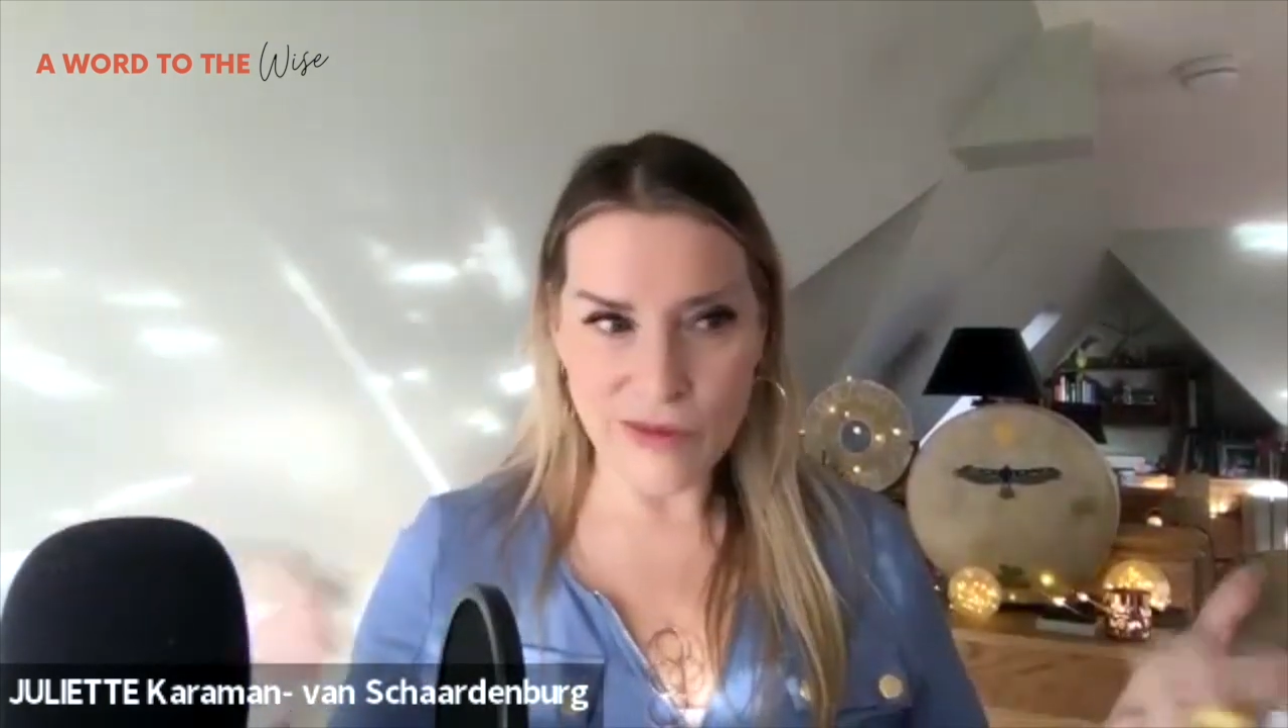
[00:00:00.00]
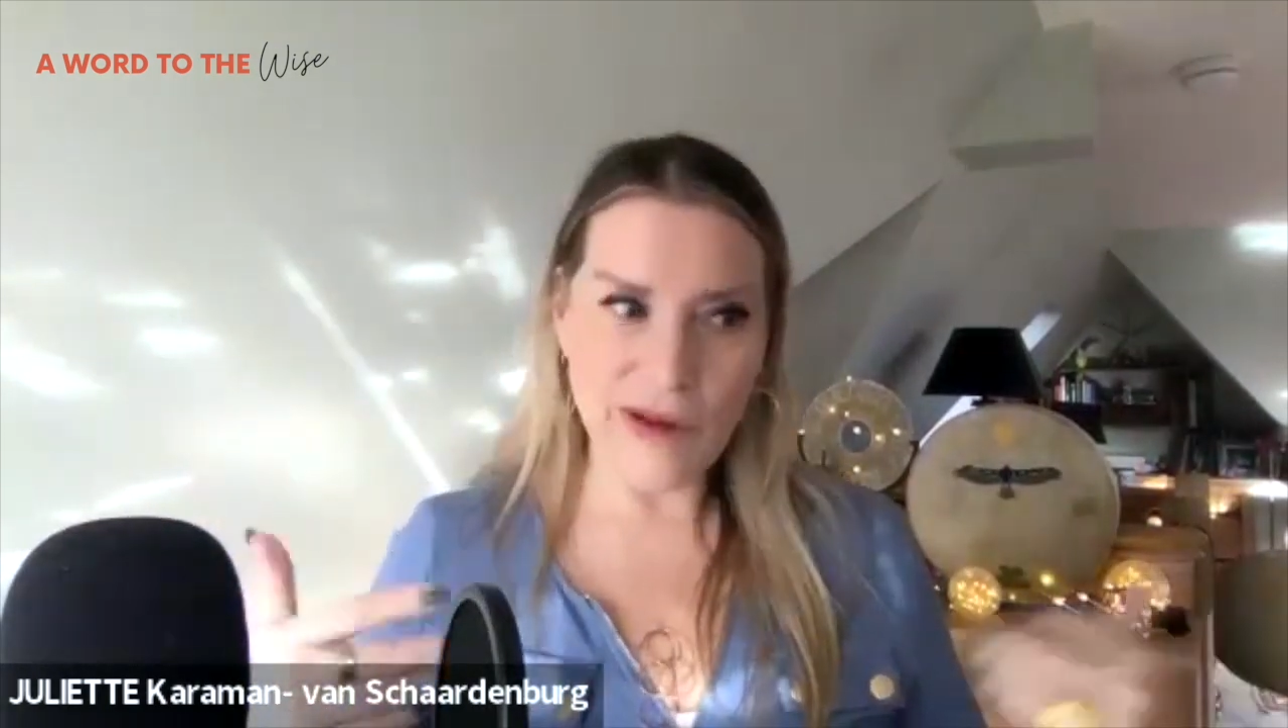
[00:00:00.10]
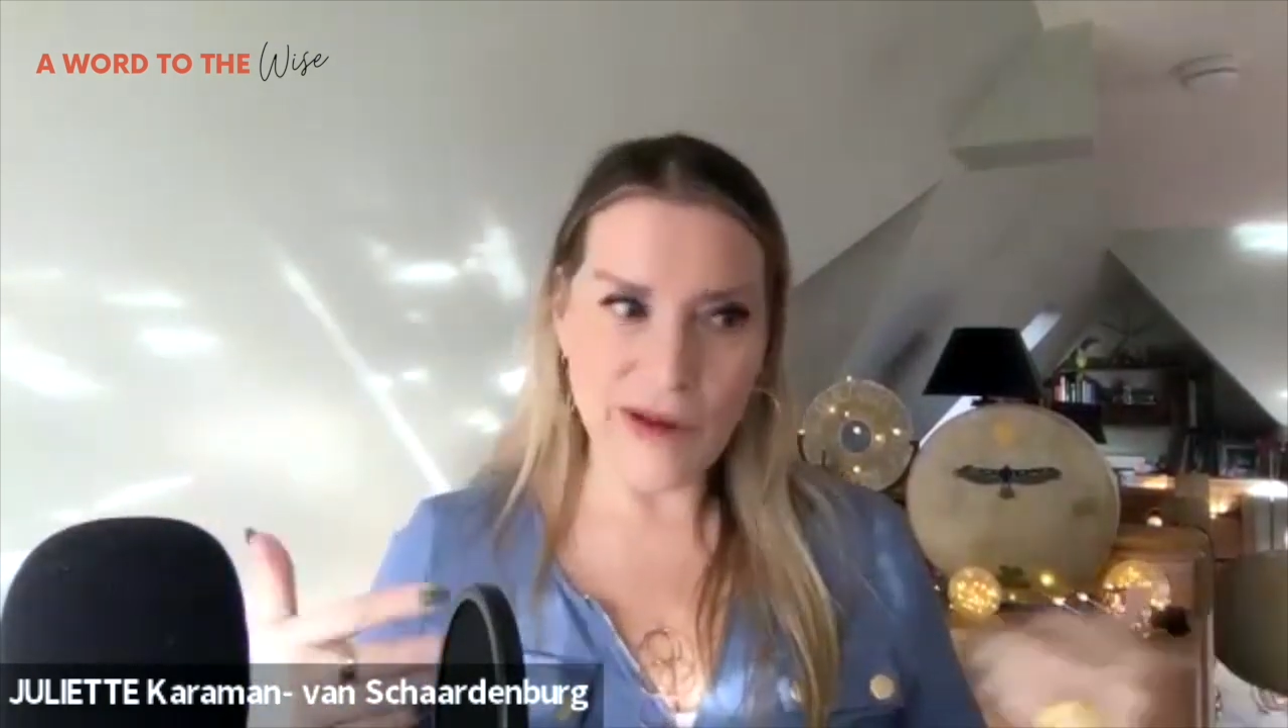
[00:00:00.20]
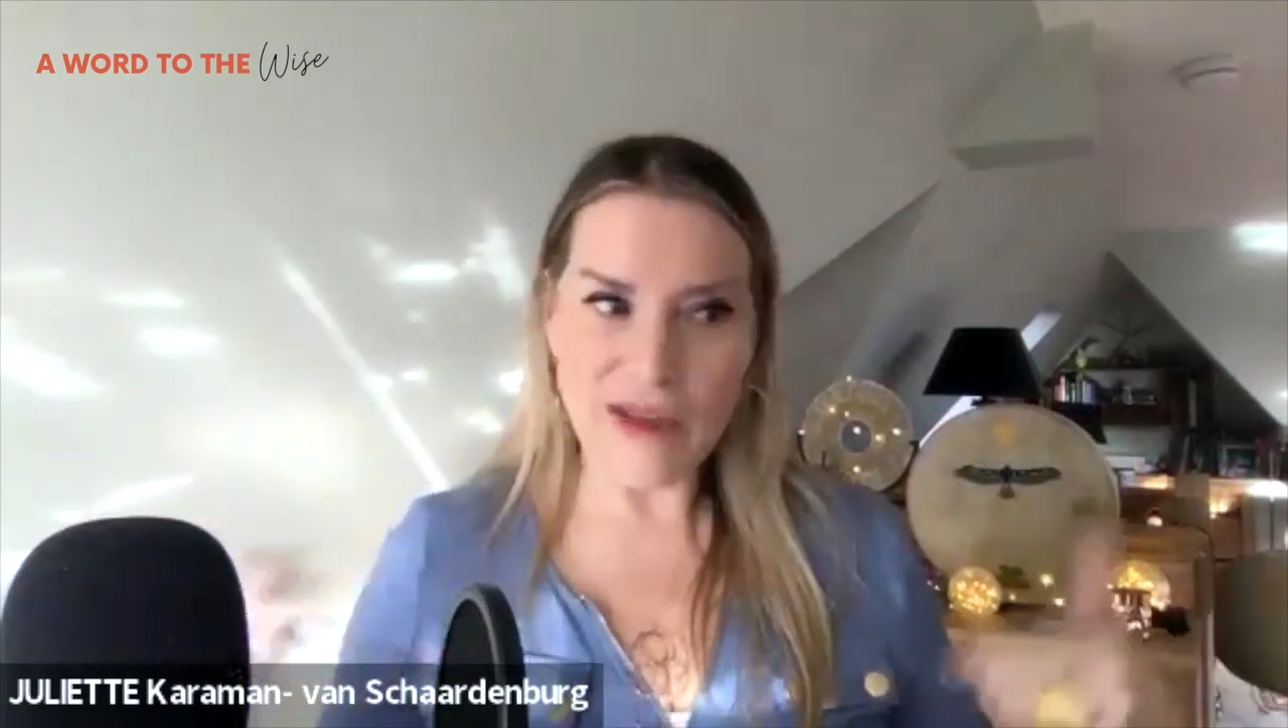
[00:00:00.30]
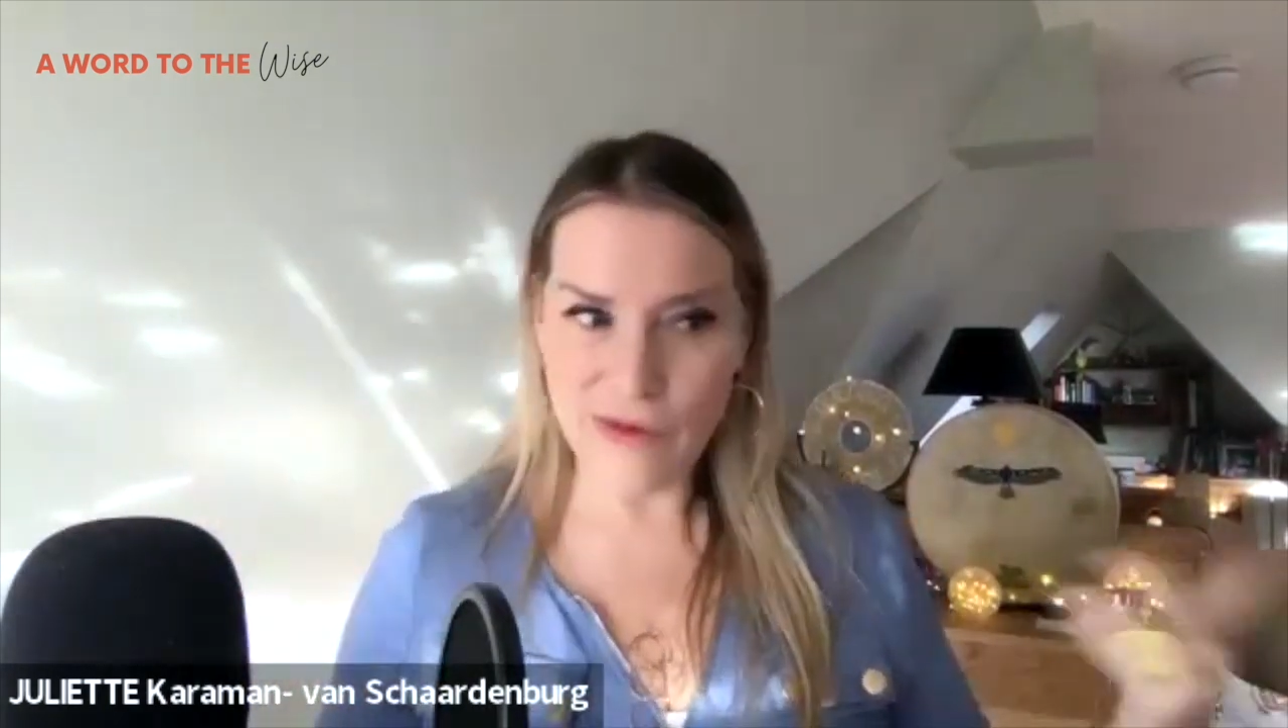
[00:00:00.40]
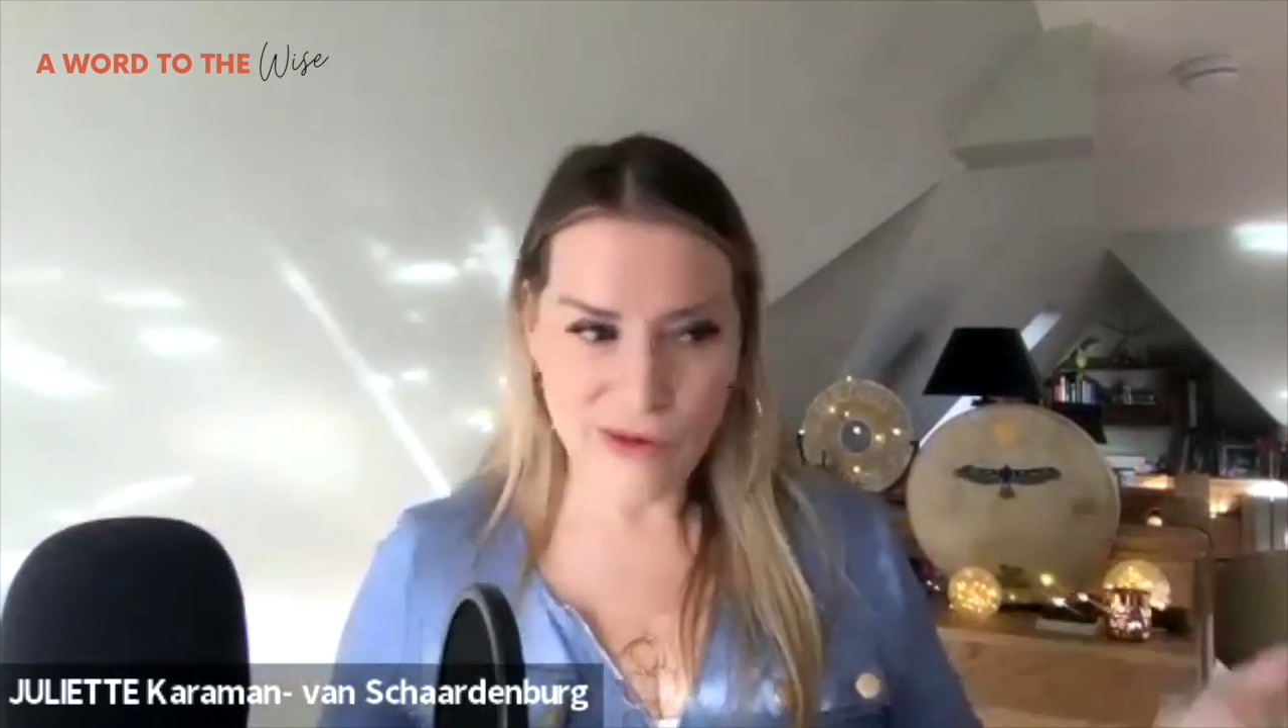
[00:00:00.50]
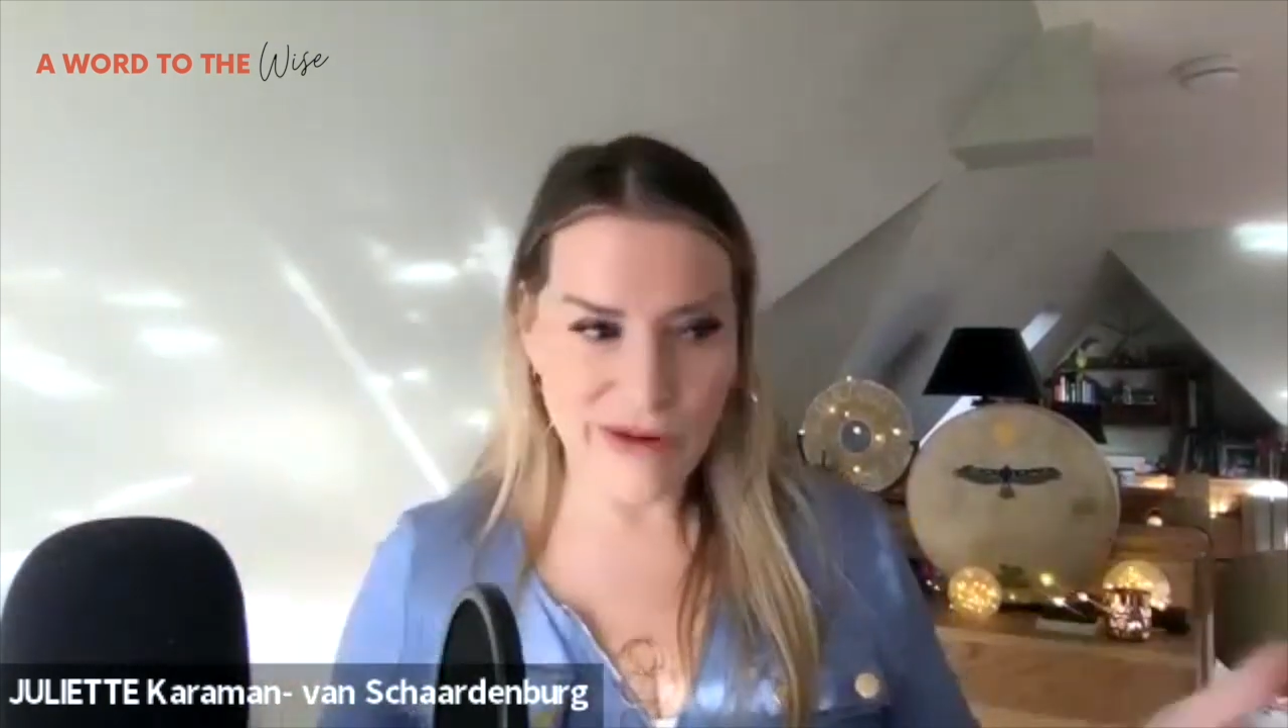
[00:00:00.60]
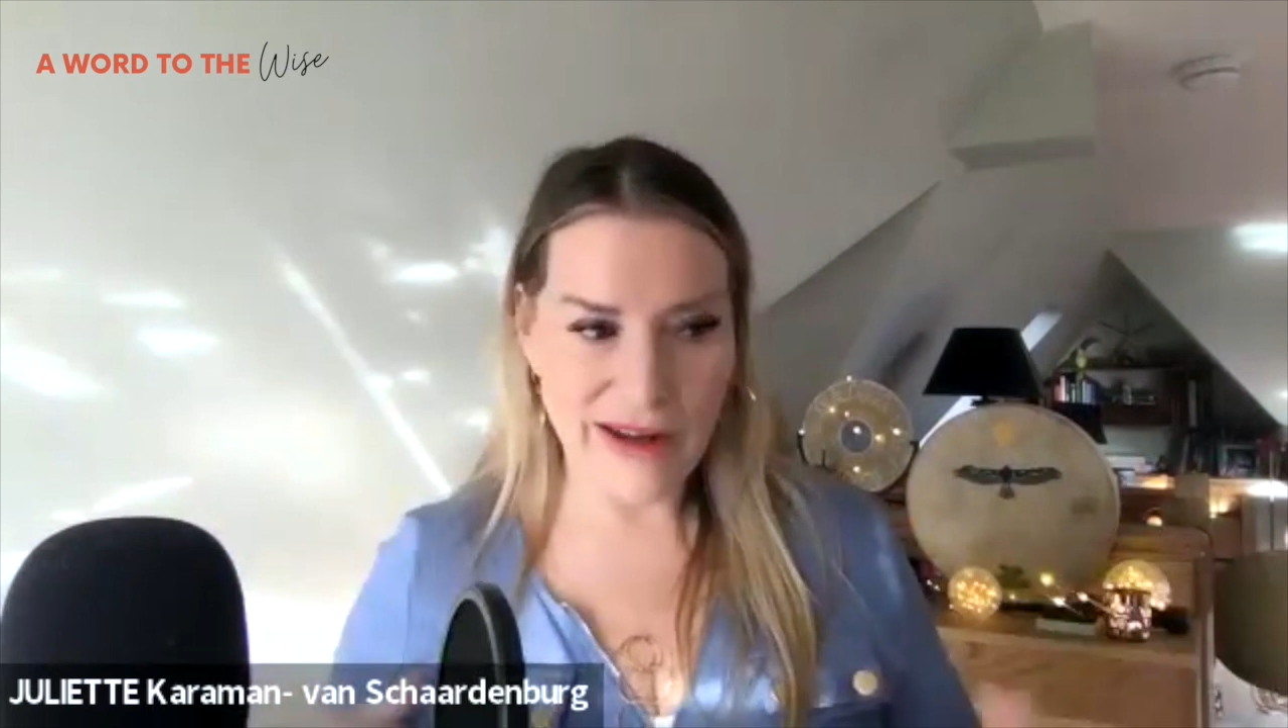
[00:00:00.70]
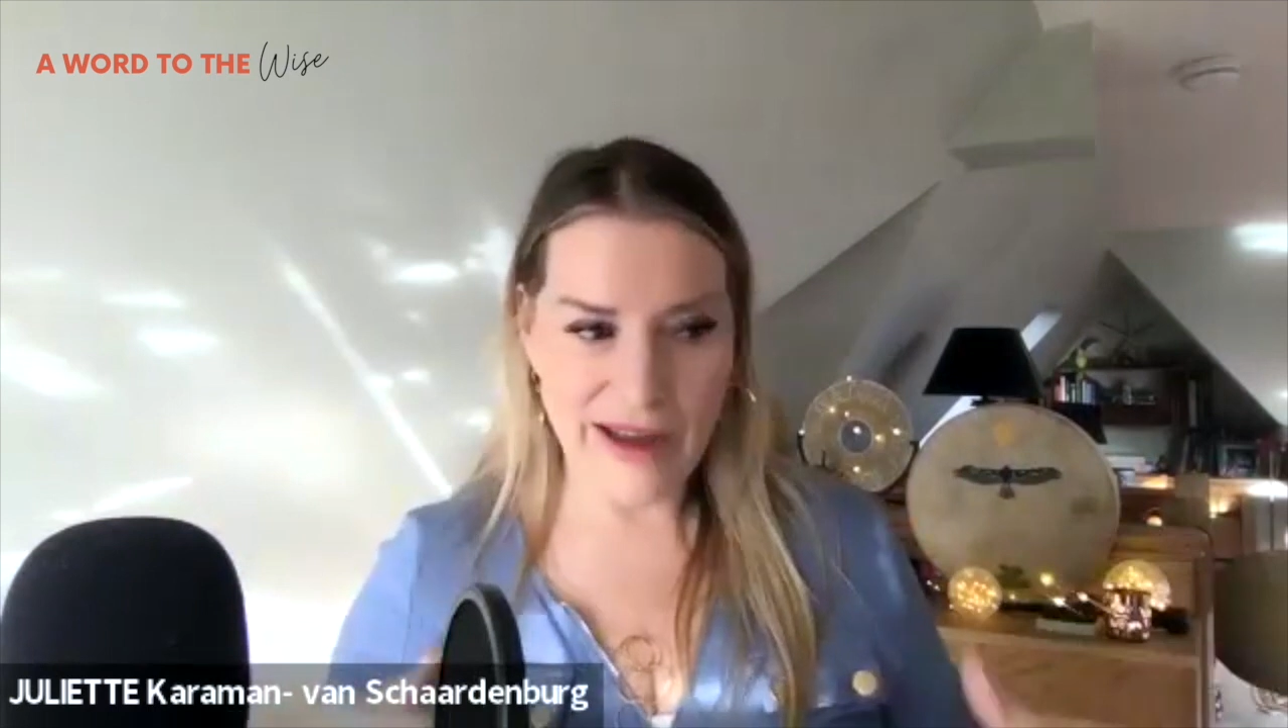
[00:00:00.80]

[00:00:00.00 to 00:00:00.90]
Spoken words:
when you've already